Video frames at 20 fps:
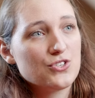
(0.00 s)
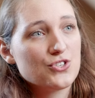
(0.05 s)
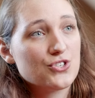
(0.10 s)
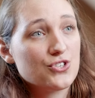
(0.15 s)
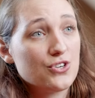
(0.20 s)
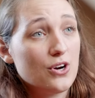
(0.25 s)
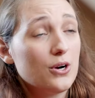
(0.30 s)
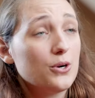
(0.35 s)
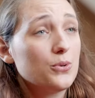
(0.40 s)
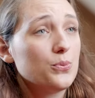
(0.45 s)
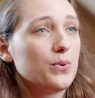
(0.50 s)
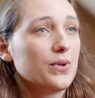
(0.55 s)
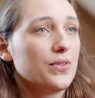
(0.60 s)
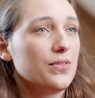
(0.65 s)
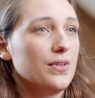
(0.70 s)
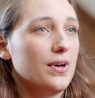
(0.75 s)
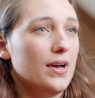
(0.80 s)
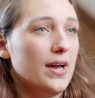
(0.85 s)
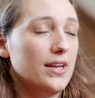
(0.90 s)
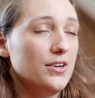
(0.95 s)
start with
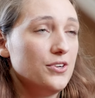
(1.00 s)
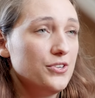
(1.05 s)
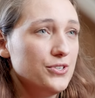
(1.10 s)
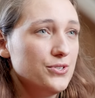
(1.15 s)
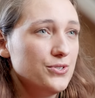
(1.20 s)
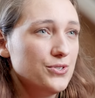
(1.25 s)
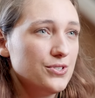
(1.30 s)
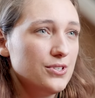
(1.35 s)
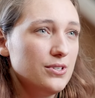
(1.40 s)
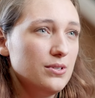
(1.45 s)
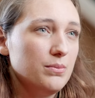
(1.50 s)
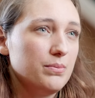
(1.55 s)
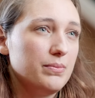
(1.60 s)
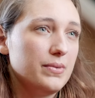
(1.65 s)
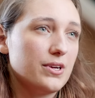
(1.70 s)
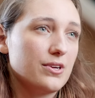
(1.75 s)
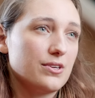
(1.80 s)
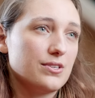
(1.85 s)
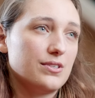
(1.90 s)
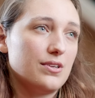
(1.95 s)
the end user
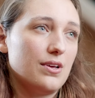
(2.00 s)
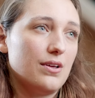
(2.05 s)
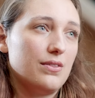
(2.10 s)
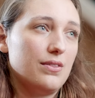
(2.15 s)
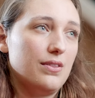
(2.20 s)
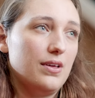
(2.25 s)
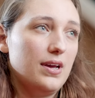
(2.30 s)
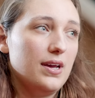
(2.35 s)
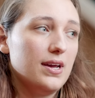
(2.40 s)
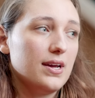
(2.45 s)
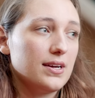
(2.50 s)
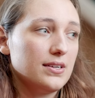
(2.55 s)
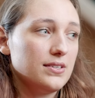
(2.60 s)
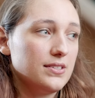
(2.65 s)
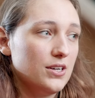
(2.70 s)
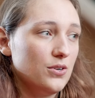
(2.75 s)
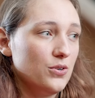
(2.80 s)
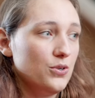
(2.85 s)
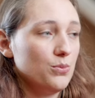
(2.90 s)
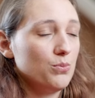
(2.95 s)
because they can
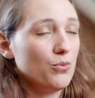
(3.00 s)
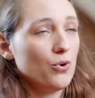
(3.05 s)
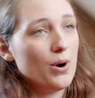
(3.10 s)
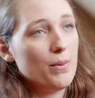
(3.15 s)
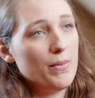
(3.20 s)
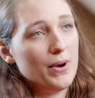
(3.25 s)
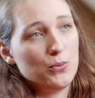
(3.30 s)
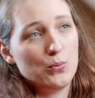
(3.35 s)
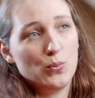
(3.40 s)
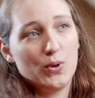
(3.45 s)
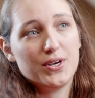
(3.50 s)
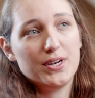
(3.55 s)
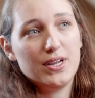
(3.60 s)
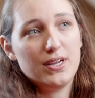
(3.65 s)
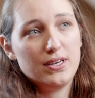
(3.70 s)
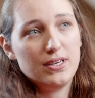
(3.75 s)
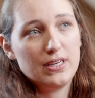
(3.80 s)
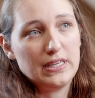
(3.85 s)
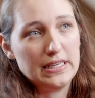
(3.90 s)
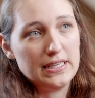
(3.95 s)
tell you more about what they
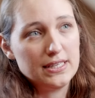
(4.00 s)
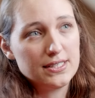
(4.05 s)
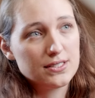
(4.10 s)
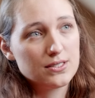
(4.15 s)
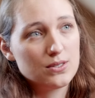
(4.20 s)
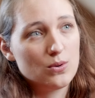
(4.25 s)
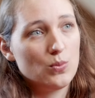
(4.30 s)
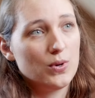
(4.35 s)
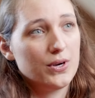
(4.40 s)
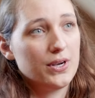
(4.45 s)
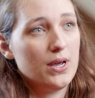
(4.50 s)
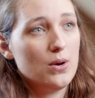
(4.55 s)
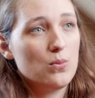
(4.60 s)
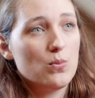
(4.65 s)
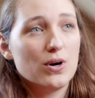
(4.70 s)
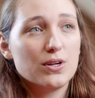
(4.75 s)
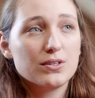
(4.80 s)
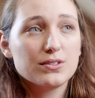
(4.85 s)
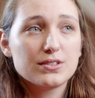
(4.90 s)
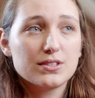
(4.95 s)
need, what they
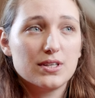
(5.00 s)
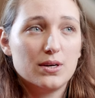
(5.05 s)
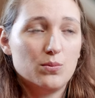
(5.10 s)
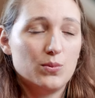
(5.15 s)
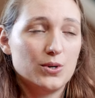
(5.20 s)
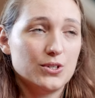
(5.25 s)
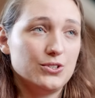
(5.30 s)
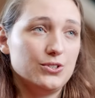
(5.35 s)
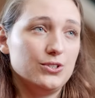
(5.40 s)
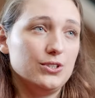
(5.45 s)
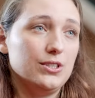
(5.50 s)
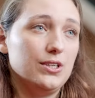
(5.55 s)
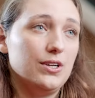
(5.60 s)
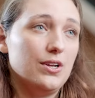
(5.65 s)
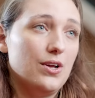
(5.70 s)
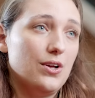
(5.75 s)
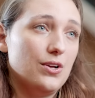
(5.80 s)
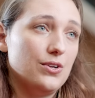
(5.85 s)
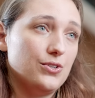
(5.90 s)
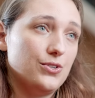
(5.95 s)
want, and
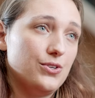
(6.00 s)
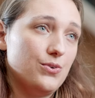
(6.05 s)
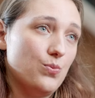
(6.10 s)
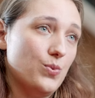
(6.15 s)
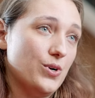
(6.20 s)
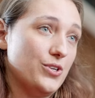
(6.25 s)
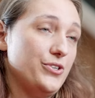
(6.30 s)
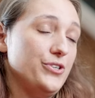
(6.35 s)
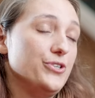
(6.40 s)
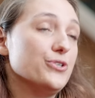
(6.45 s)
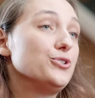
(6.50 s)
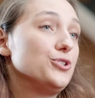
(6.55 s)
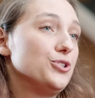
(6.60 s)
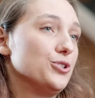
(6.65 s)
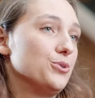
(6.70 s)
what you